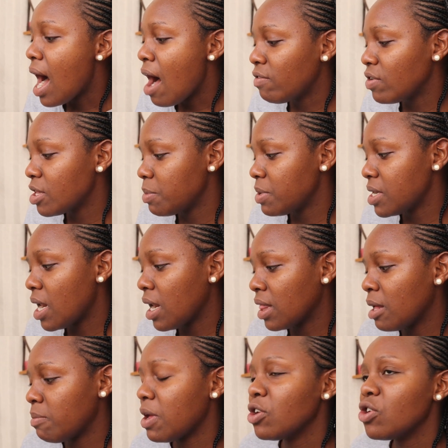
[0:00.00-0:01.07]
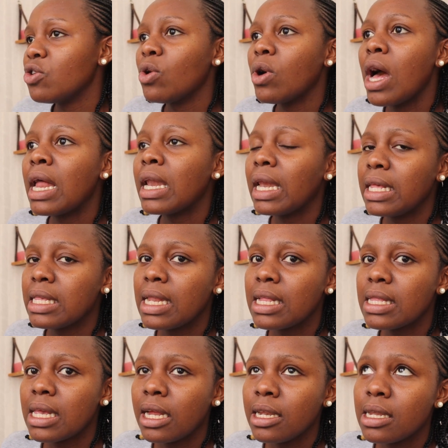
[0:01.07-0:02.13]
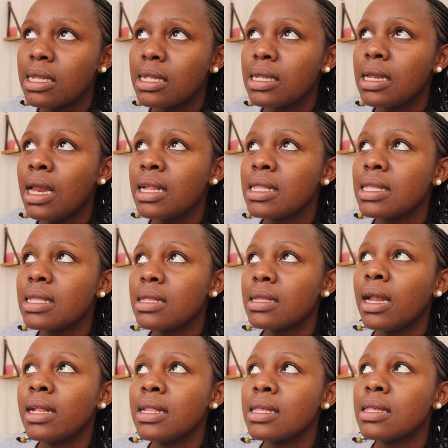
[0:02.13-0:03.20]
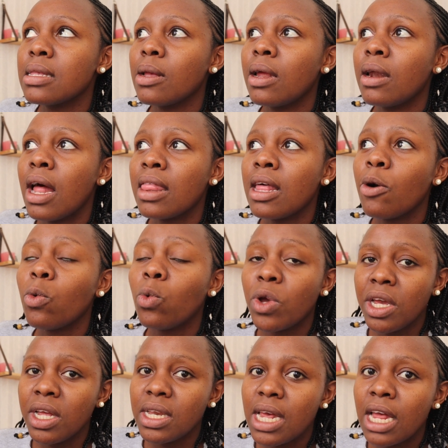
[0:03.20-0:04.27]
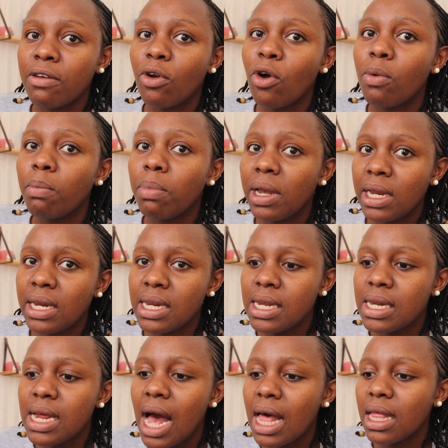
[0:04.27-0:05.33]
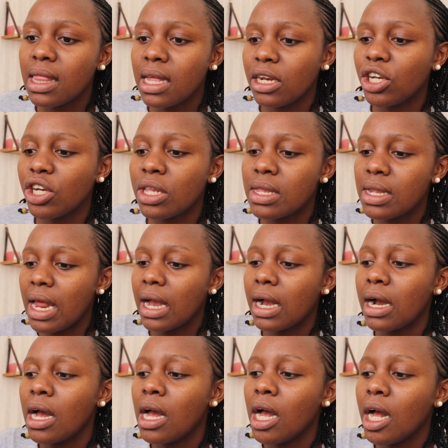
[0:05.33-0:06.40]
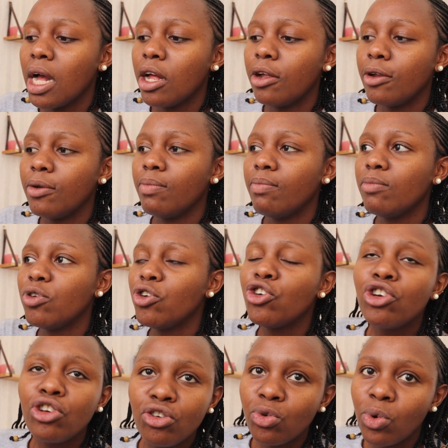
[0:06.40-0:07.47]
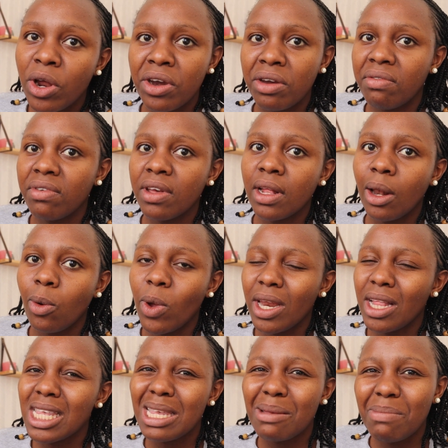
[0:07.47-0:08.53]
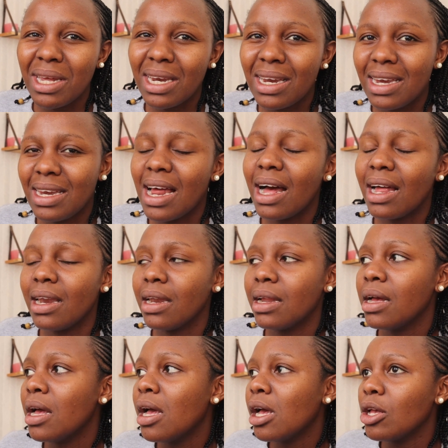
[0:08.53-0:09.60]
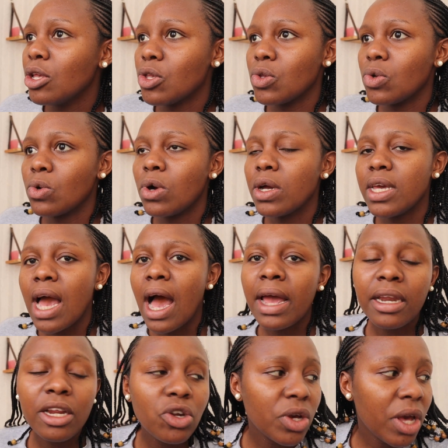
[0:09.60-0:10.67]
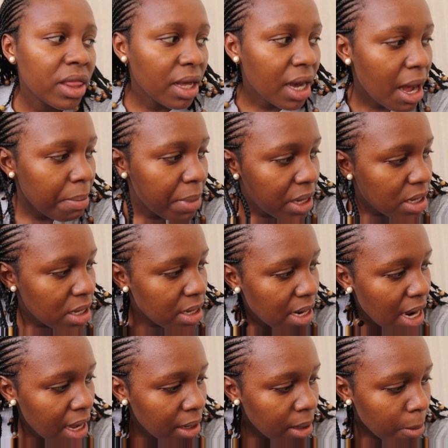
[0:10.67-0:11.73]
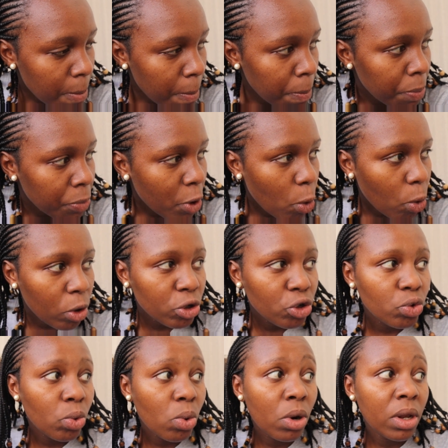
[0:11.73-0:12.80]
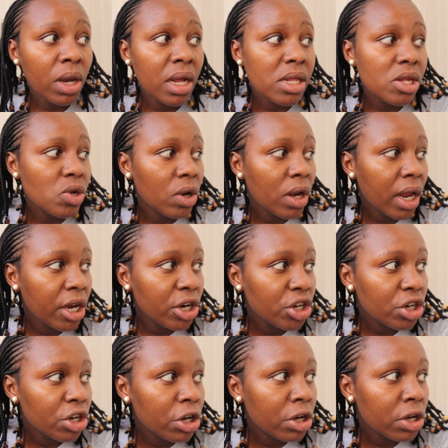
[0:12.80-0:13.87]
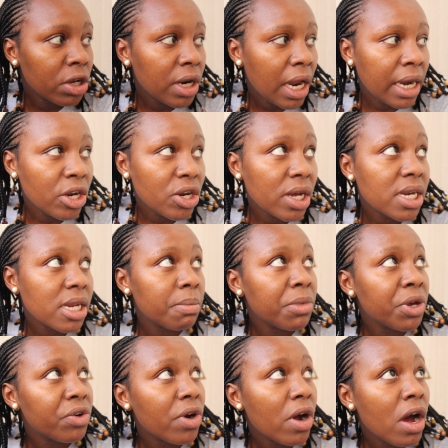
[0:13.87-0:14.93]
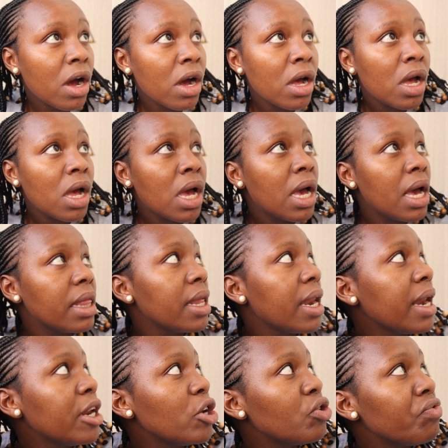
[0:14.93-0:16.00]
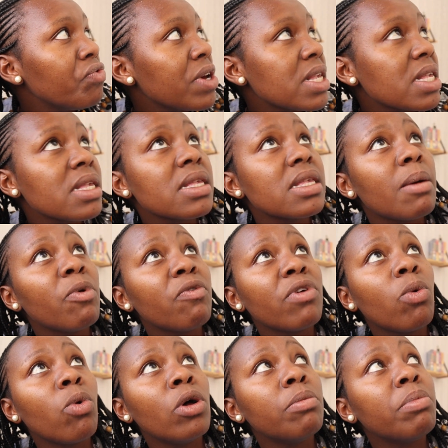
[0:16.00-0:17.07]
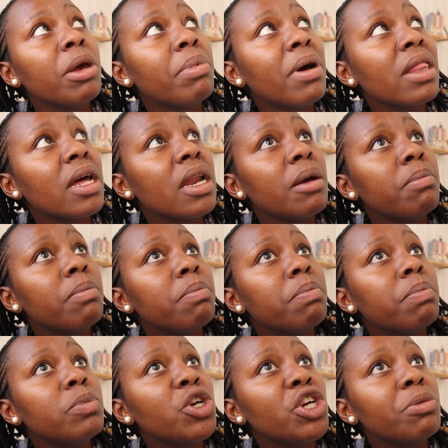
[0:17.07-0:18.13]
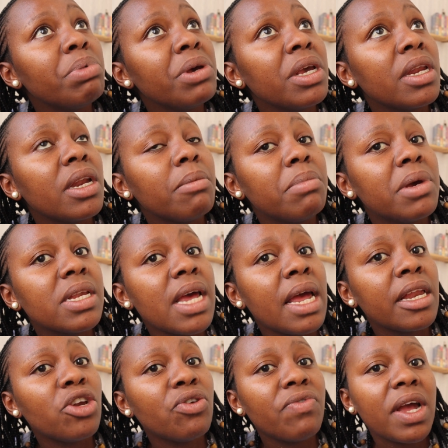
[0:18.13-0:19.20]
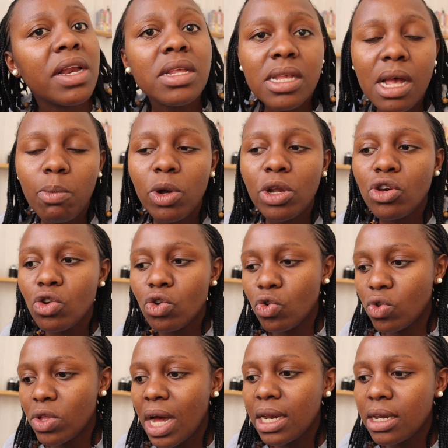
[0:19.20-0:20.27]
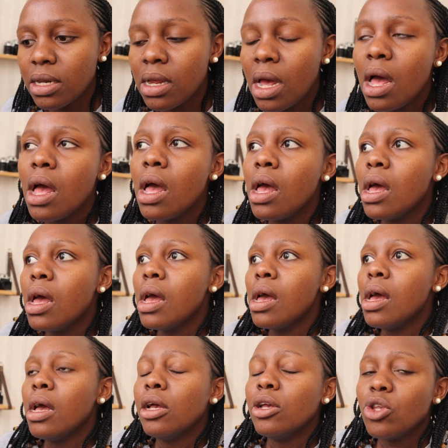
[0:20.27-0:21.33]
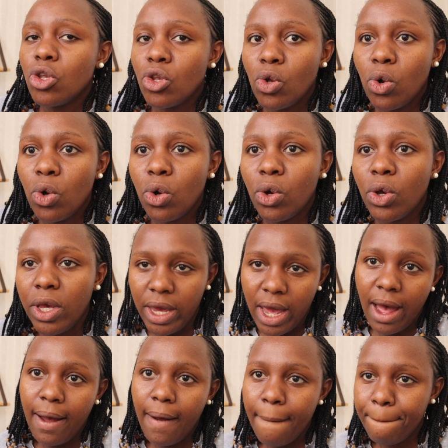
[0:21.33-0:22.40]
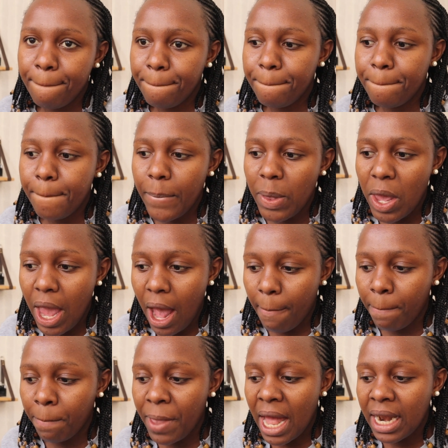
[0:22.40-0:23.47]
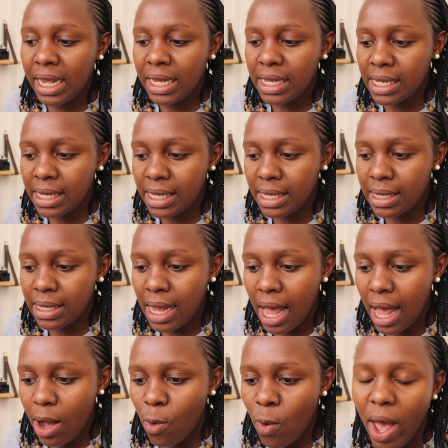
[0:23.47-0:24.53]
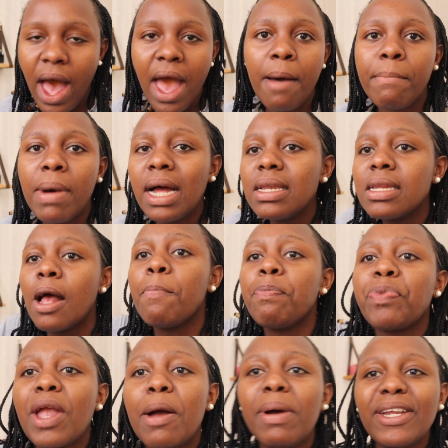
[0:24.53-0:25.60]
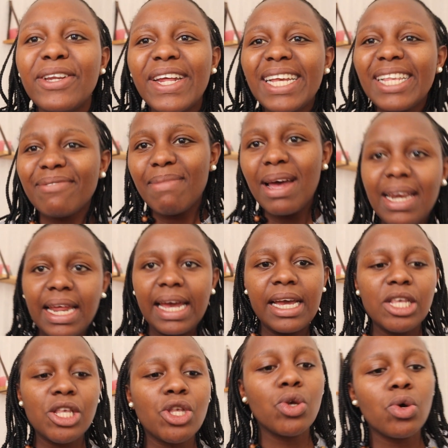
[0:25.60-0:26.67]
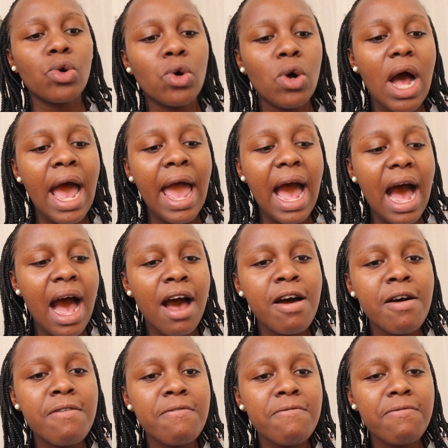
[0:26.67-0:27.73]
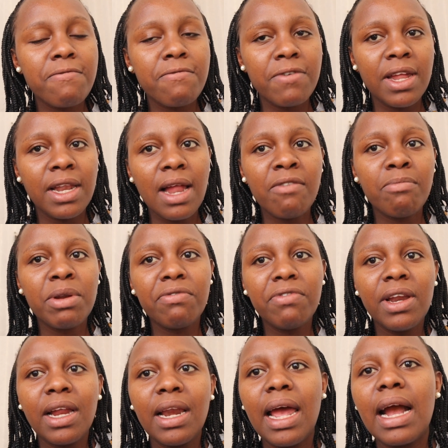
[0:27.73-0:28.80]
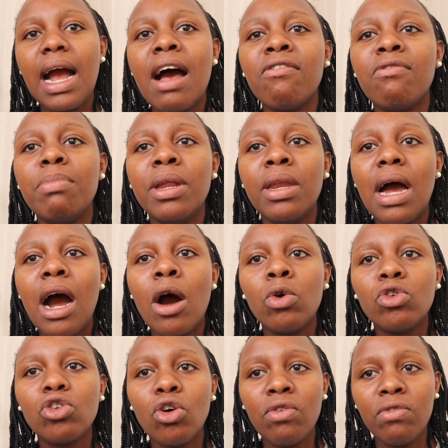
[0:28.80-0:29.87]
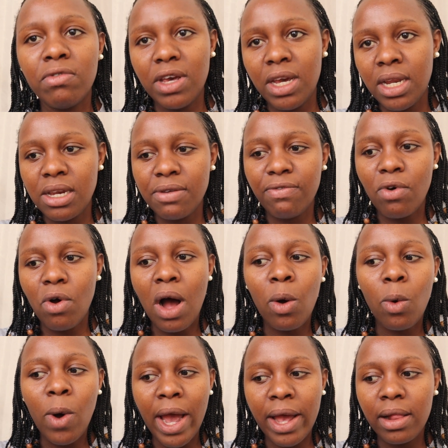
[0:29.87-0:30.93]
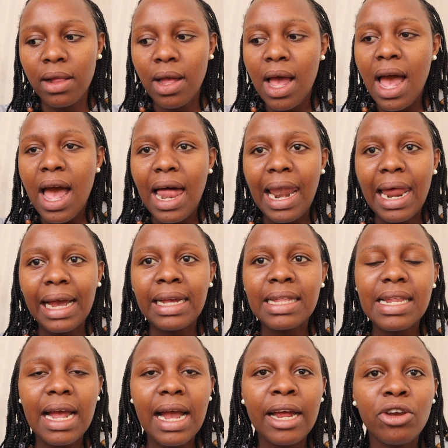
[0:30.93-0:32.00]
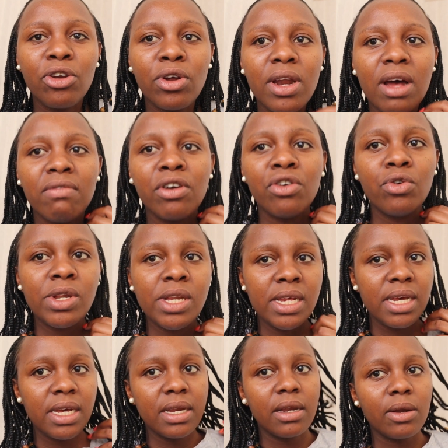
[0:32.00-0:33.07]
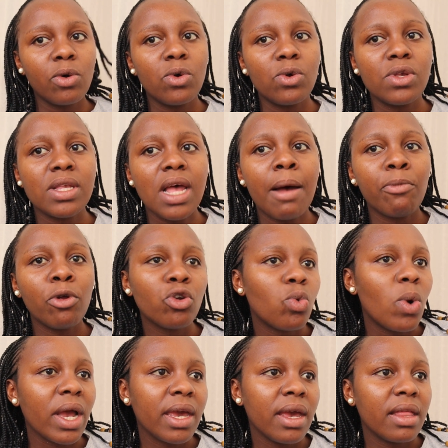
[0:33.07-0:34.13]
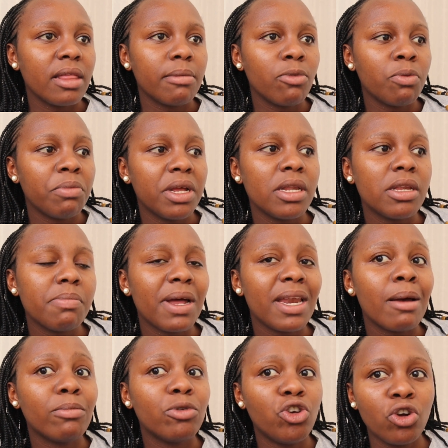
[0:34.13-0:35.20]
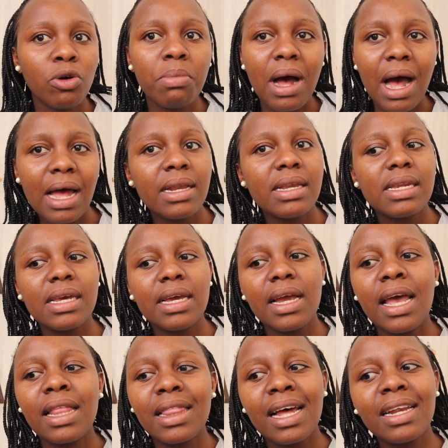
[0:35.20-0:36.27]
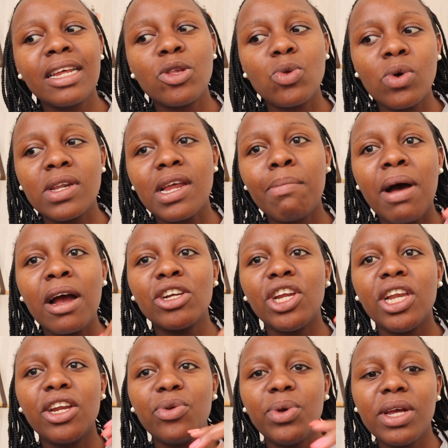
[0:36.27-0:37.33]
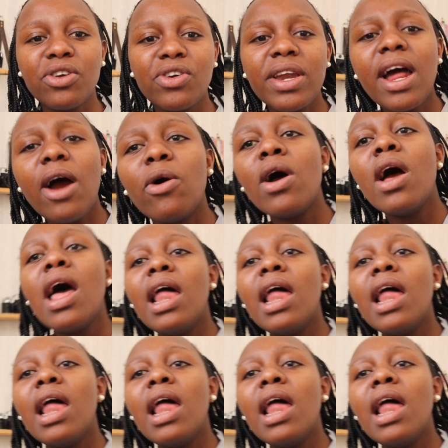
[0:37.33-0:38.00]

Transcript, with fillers: i've just been telling them that you know at least let's get let's let's rather wait and complete it other than just like do a reveal when it's mid done so yeah i need to get the carpets done wall-to-wall -wall installation i need to get a mirror then i need to fix some of the wallpaper that are chipping in a bit i need to find someone to do that so yeah, yeah that is where i am at but today is monday so i have feel i've been feeling like i've been out of it for a while like it's like i don't have a routine because i'm not working at the moment but i'm job hunting and that is what i'm actually doing right now